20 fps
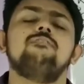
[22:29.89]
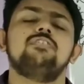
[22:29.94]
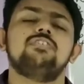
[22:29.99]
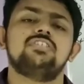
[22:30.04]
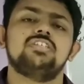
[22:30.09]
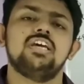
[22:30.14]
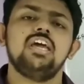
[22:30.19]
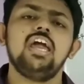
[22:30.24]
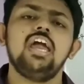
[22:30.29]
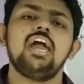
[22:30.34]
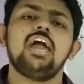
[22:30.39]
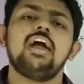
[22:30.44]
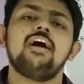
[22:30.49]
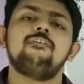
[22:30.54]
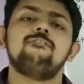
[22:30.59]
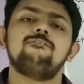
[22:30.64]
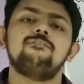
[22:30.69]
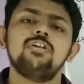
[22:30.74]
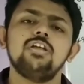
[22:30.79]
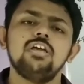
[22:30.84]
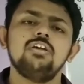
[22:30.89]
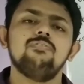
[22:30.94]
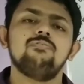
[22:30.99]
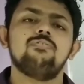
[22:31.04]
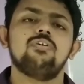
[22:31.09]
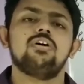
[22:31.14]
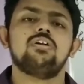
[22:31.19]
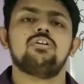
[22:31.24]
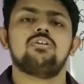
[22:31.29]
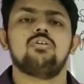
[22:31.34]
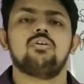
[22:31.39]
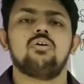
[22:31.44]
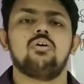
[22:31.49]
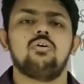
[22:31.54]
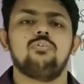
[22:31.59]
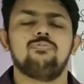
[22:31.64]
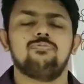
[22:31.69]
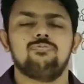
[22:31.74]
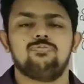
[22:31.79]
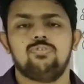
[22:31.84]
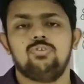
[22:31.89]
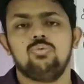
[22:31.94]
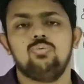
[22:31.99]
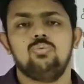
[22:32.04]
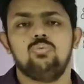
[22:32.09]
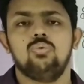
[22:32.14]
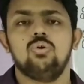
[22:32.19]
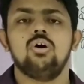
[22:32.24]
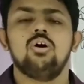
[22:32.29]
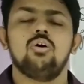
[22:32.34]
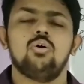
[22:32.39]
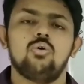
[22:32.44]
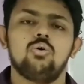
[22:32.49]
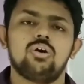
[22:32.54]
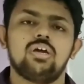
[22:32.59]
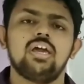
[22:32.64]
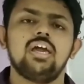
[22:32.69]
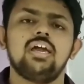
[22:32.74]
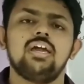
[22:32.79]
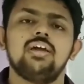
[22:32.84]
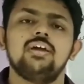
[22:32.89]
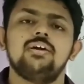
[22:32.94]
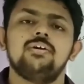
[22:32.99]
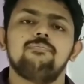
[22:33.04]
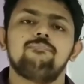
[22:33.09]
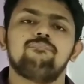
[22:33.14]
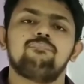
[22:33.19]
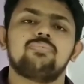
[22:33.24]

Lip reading: We say every one of you. Okay.